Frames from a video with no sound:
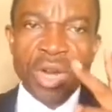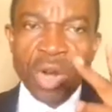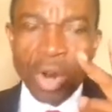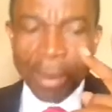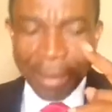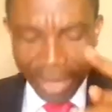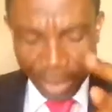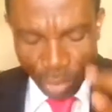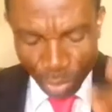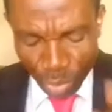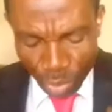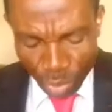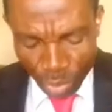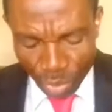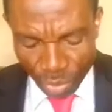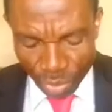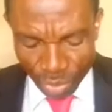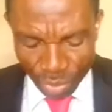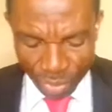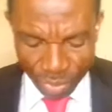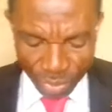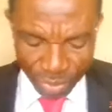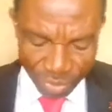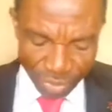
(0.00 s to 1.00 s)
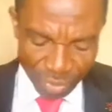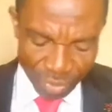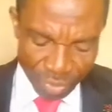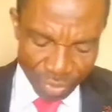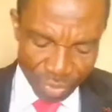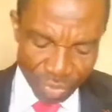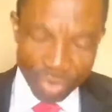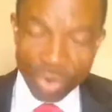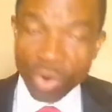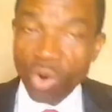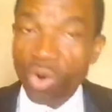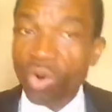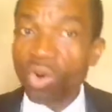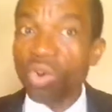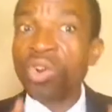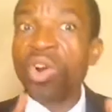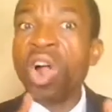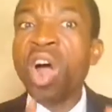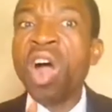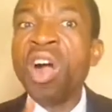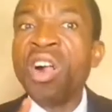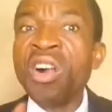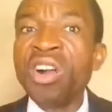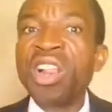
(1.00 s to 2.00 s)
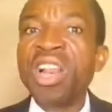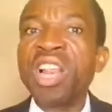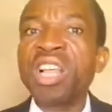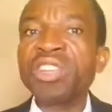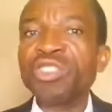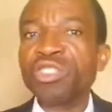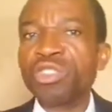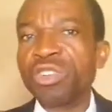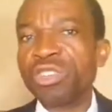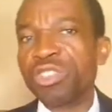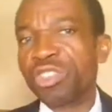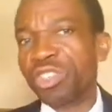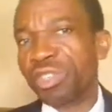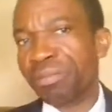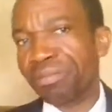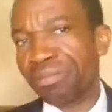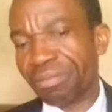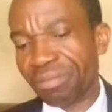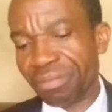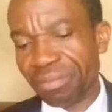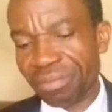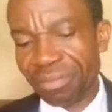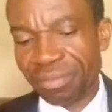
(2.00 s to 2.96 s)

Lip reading: Number two, wrong relationship.